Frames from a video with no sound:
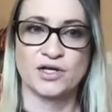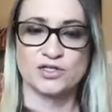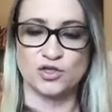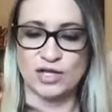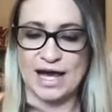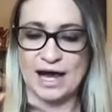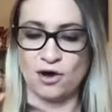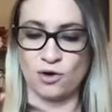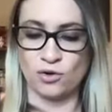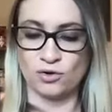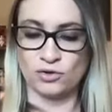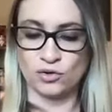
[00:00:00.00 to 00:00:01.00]
So
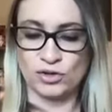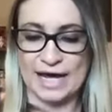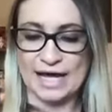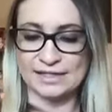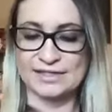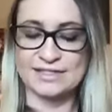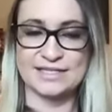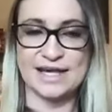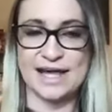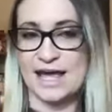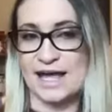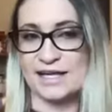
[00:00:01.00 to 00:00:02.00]
now that
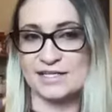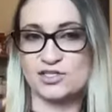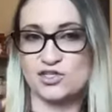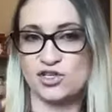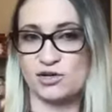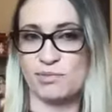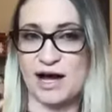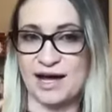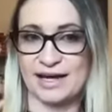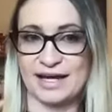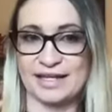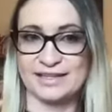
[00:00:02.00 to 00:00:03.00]
says to your
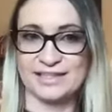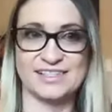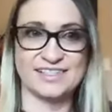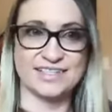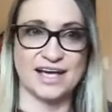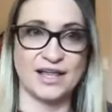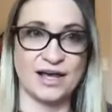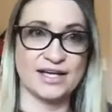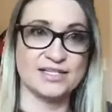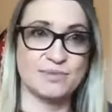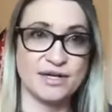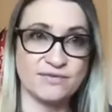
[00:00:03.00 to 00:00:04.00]
body, this cell
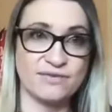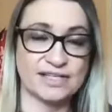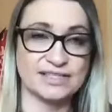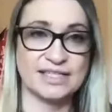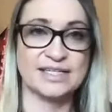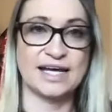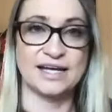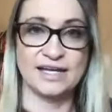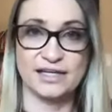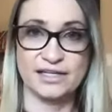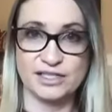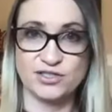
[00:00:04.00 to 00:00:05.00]
has been infected and it
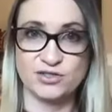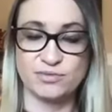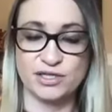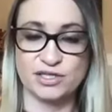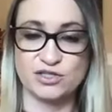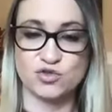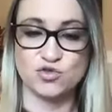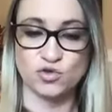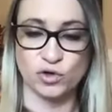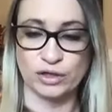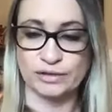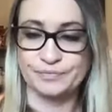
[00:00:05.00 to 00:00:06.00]
needs to be
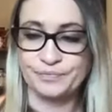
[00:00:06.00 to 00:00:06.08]
destroyed.